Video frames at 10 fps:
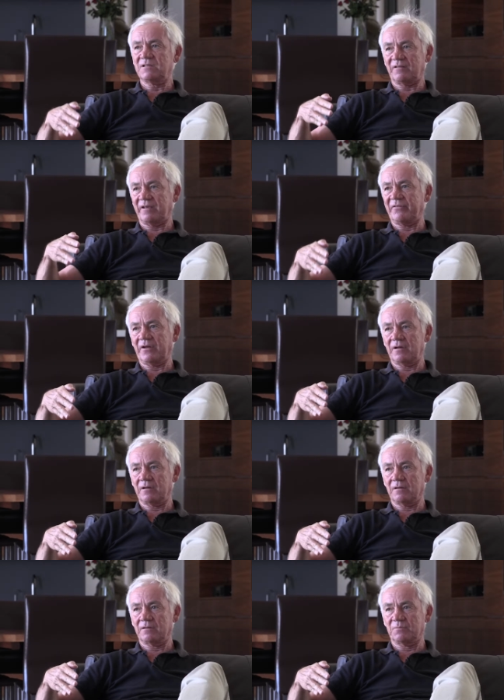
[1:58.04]
in South Africa
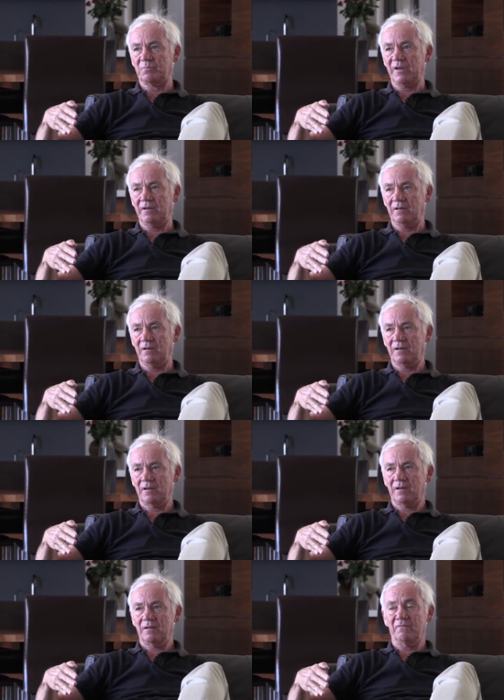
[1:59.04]
has been
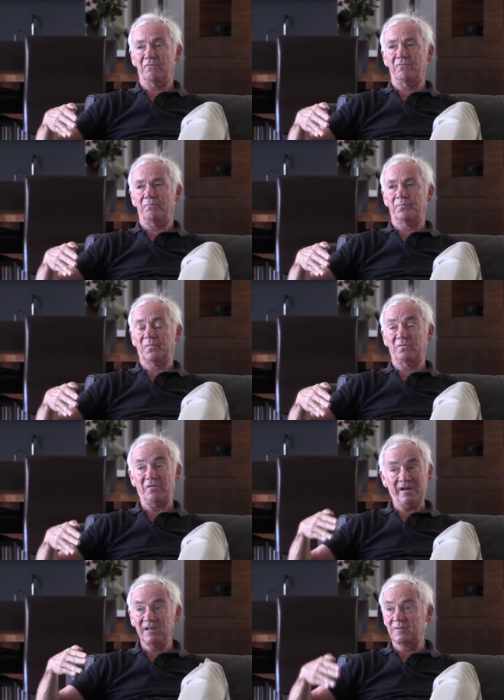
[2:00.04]
very